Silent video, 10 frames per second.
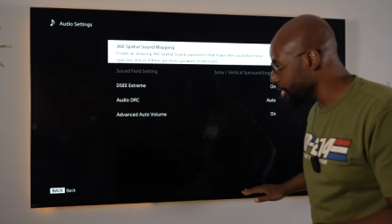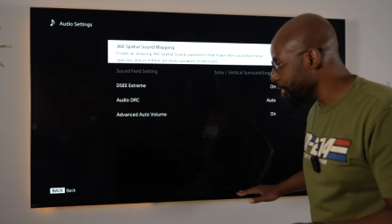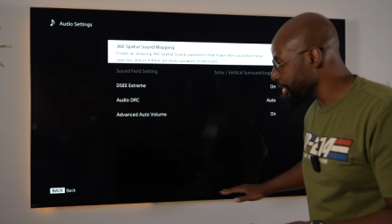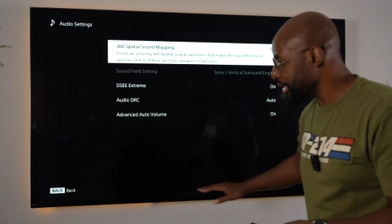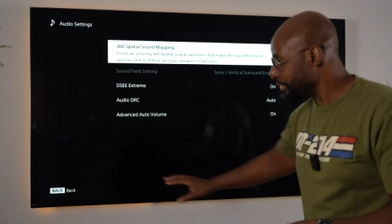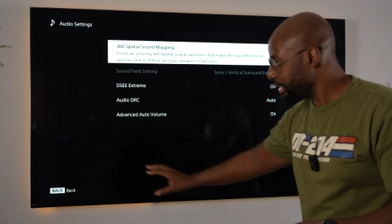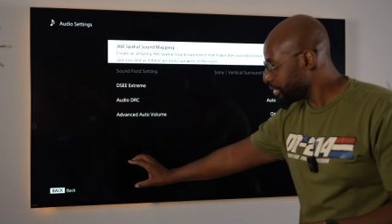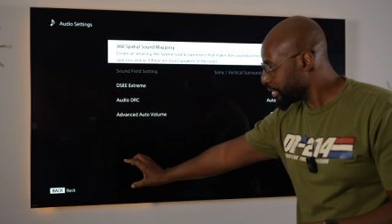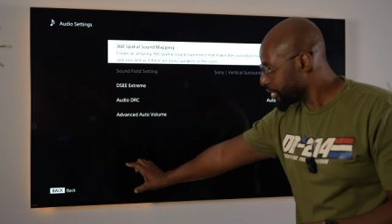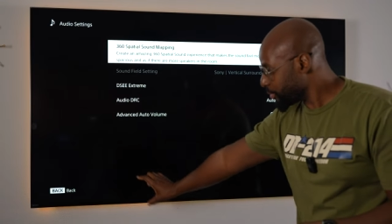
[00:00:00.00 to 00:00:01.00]
the Sony
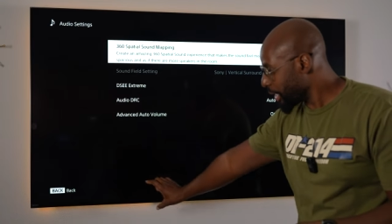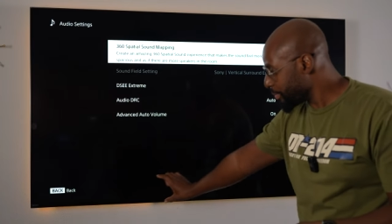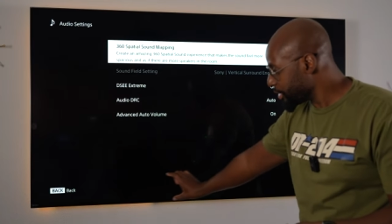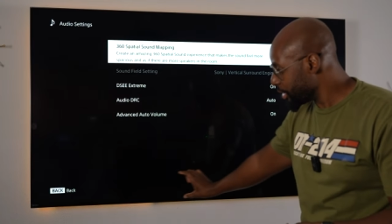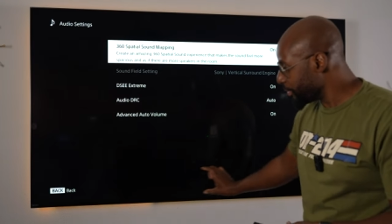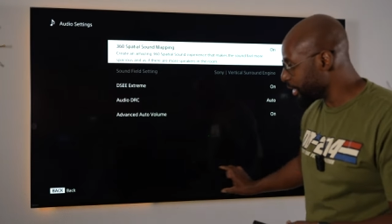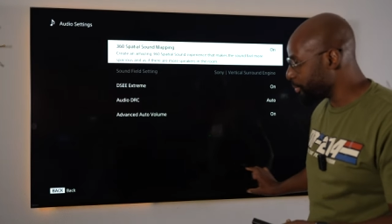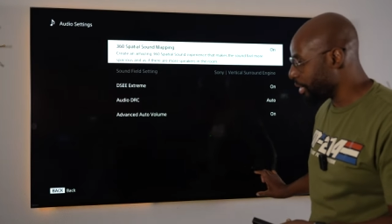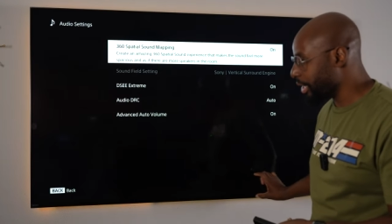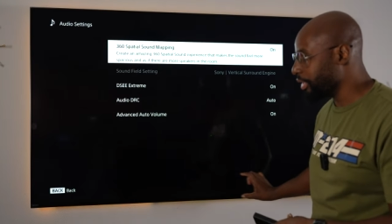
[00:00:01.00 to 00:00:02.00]
TVs, it just pops up at the
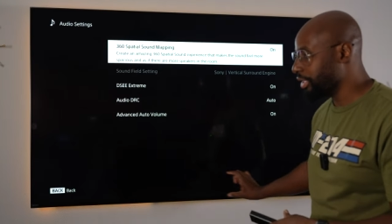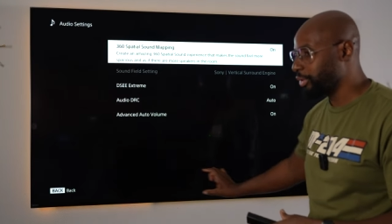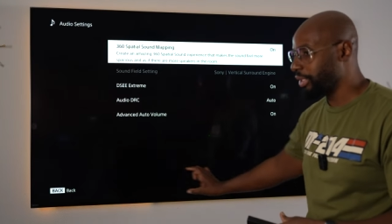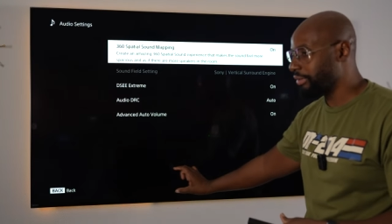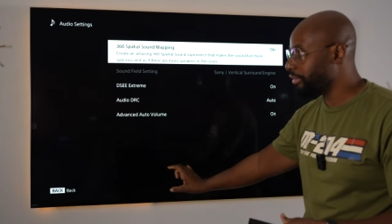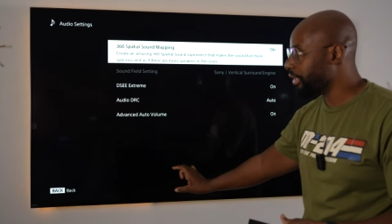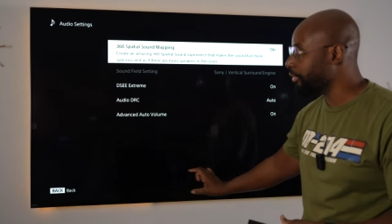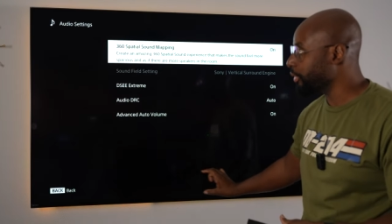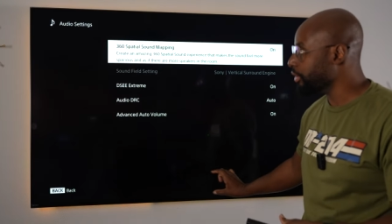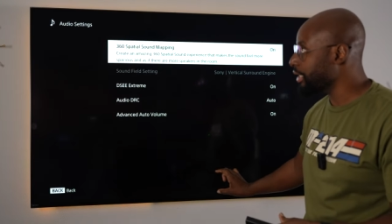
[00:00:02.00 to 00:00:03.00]
bottom. You can do it in
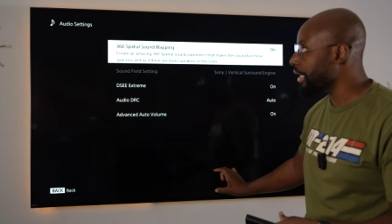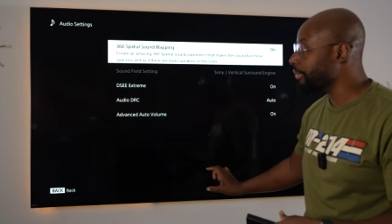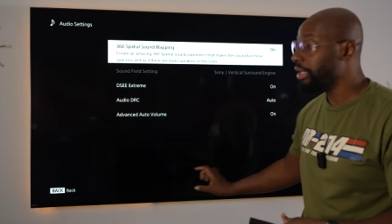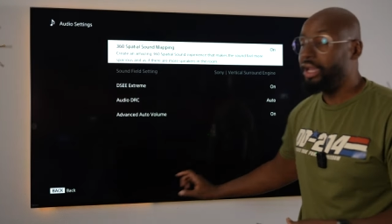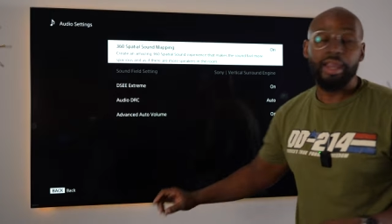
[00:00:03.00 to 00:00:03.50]
real time.